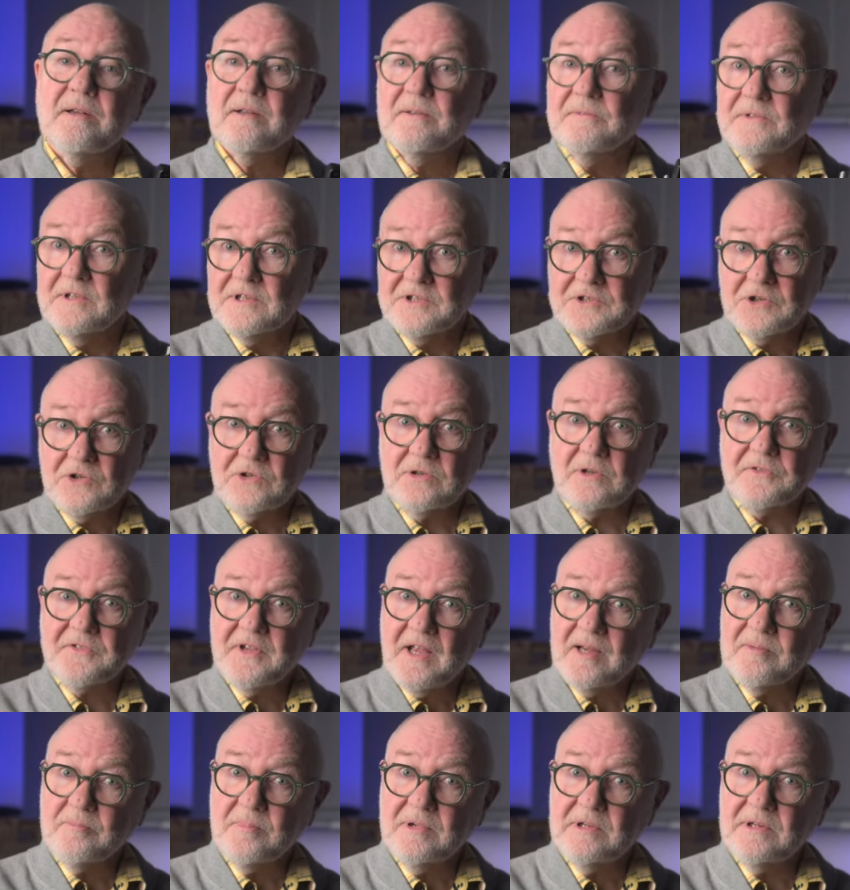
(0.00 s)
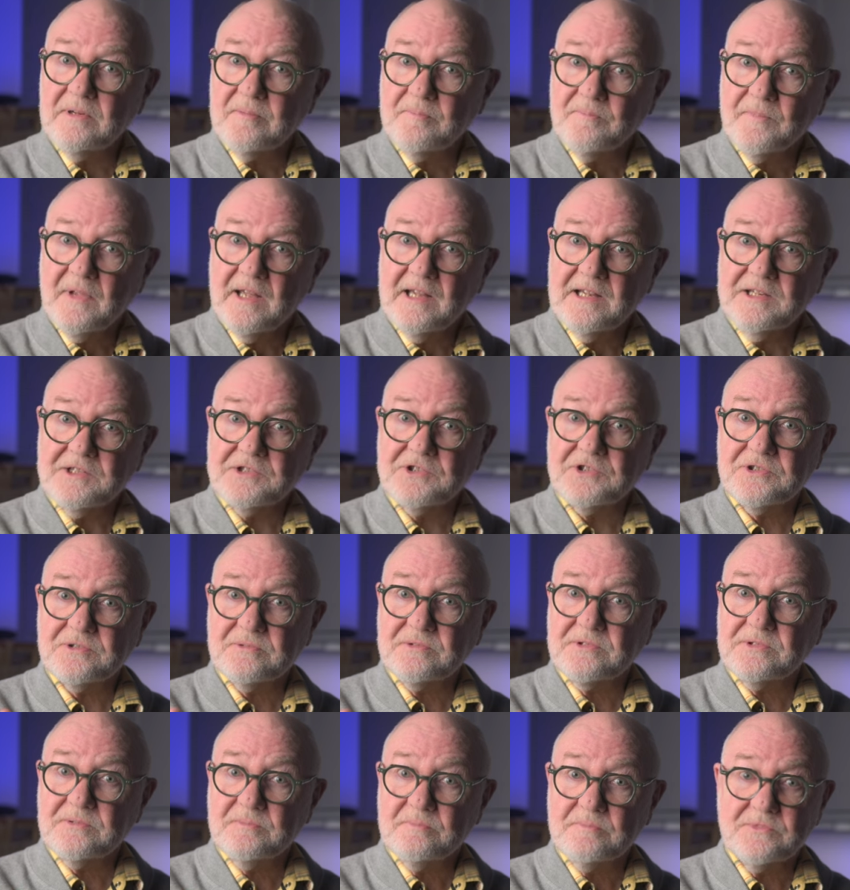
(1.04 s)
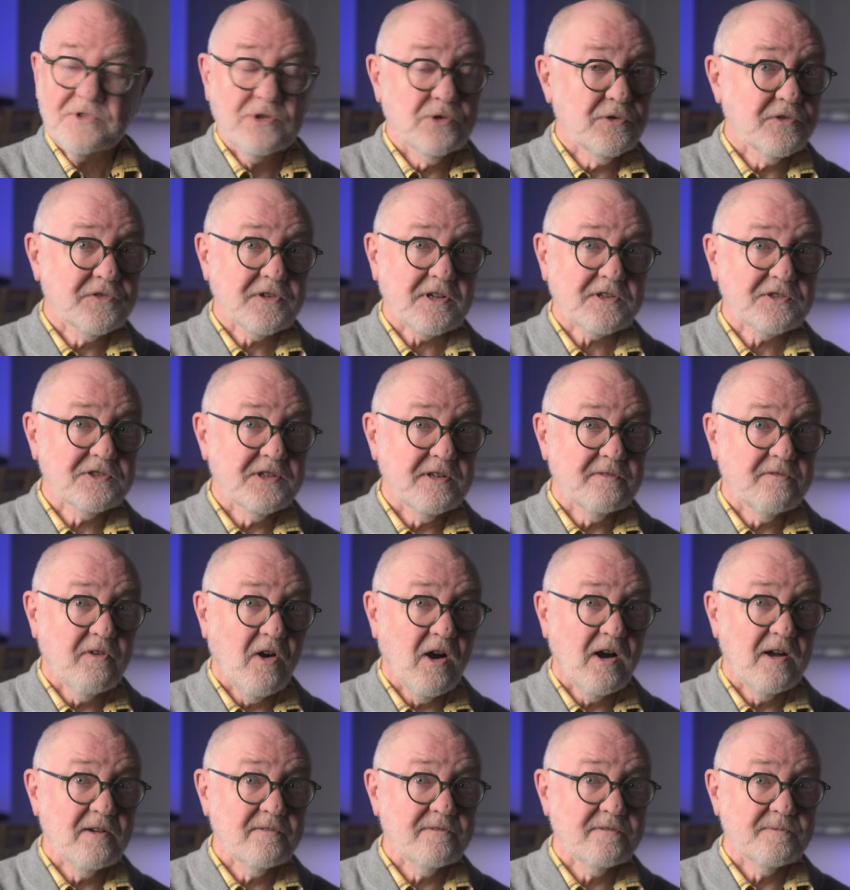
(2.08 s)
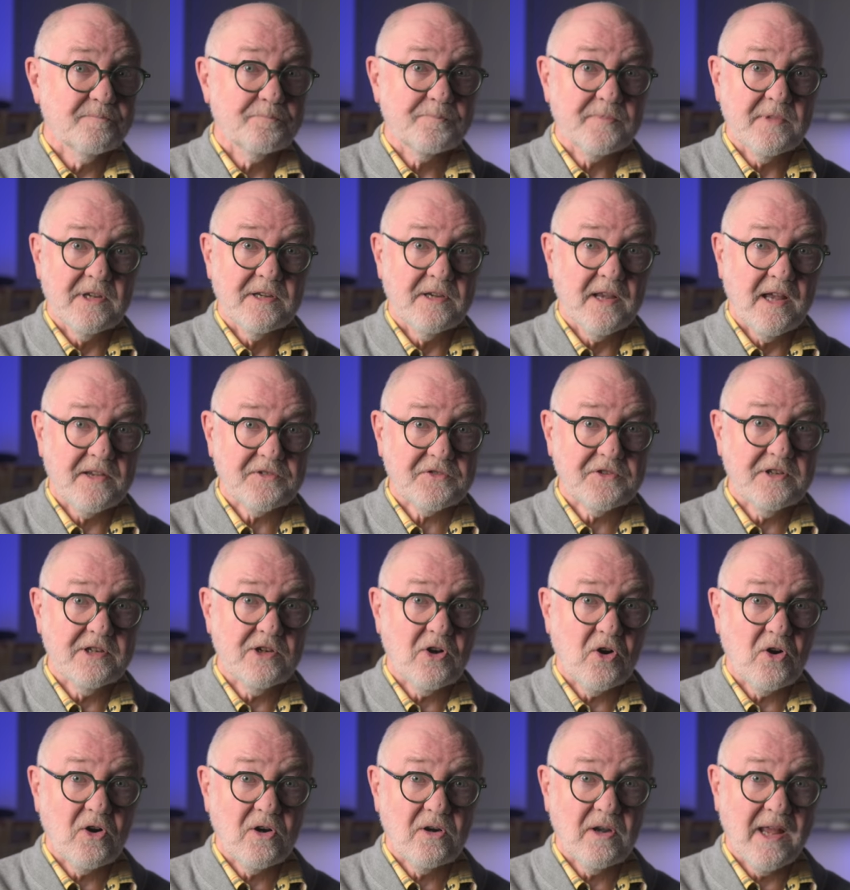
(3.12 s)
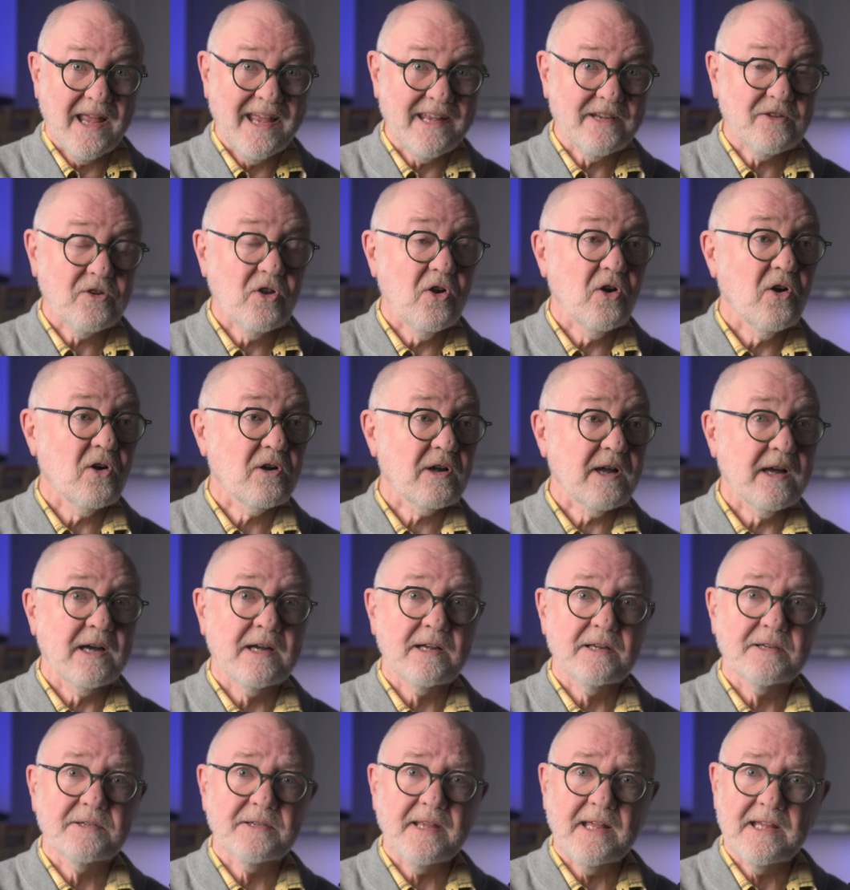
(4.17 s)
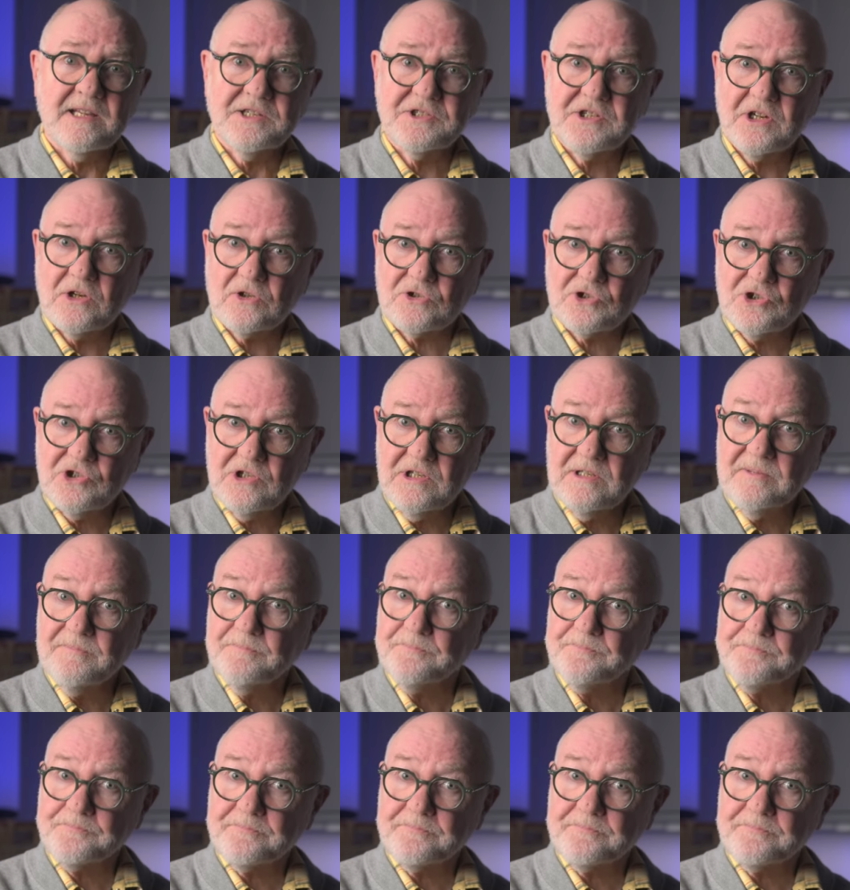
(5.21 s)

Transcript: The internal ten bit H two sixty-five in S D R, N log, and H L G